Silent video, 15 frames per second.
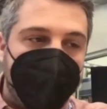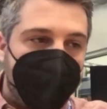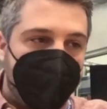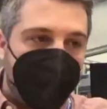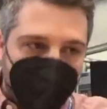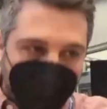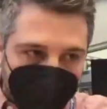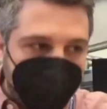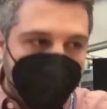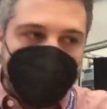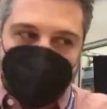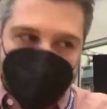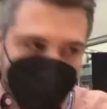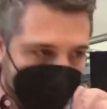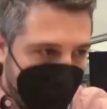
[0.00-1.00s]
what a
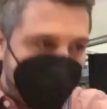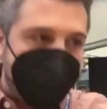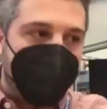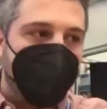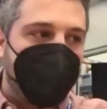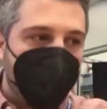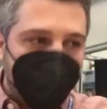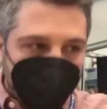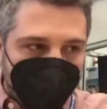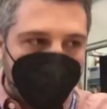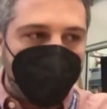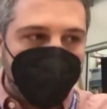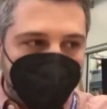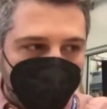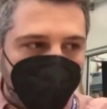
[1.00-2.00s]
classical computer will
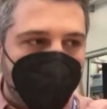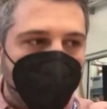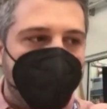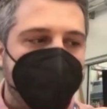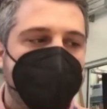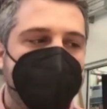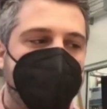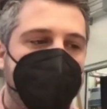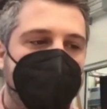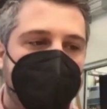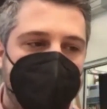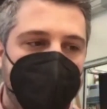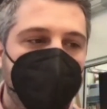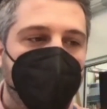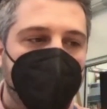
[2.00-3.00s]
do is
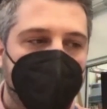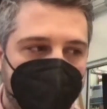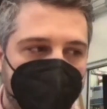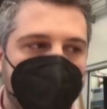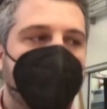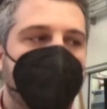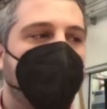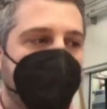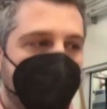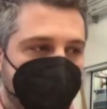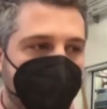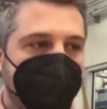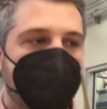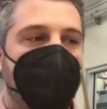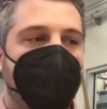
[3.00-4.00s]
simply, okay, take
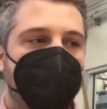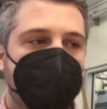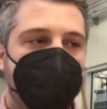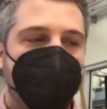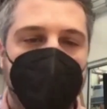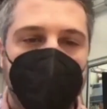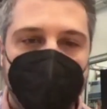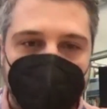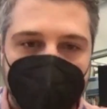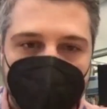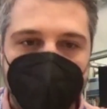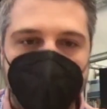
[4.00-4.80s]
one possibility,